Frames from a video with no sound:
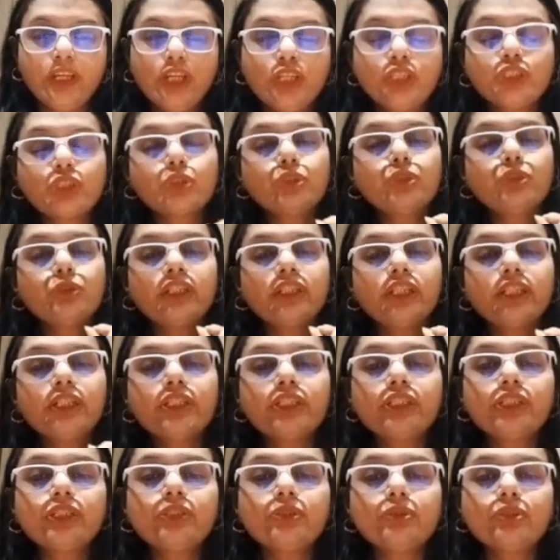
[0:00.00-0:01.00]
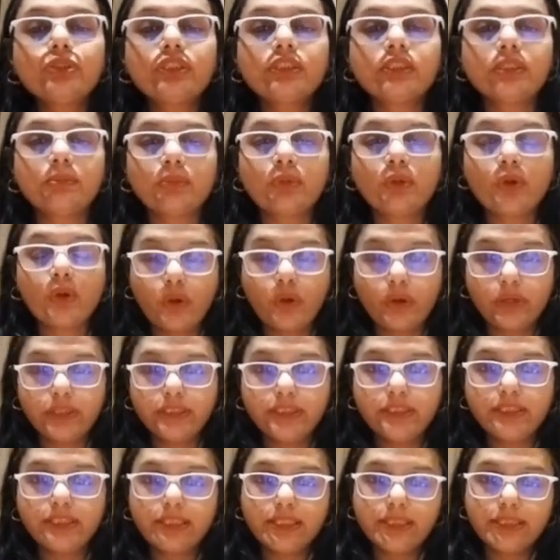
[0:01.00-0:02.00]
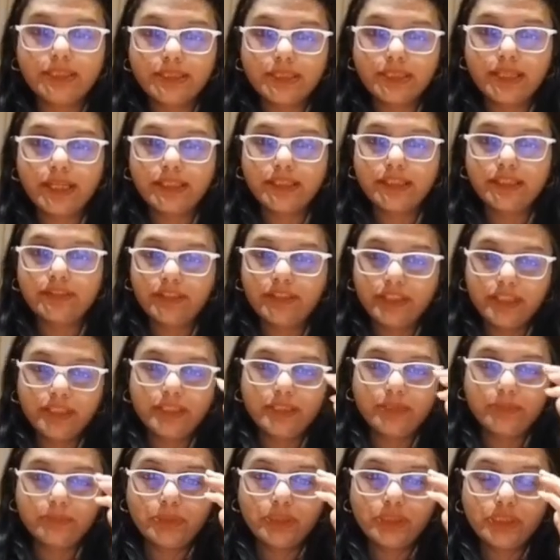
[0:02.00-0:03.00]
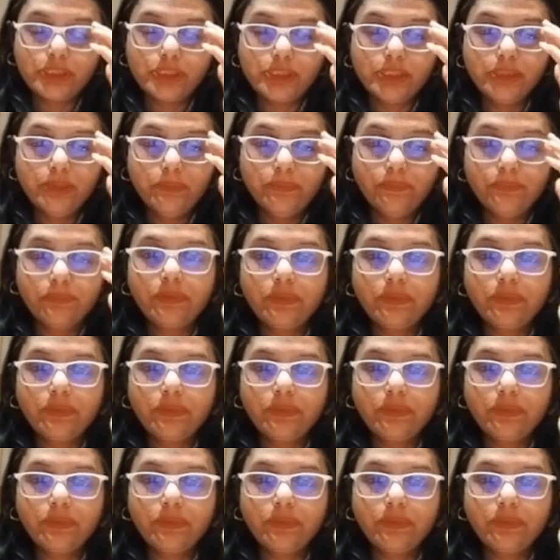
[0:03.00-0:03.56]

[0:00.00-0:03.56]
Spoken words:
So you introduce some coins inside the vending machine.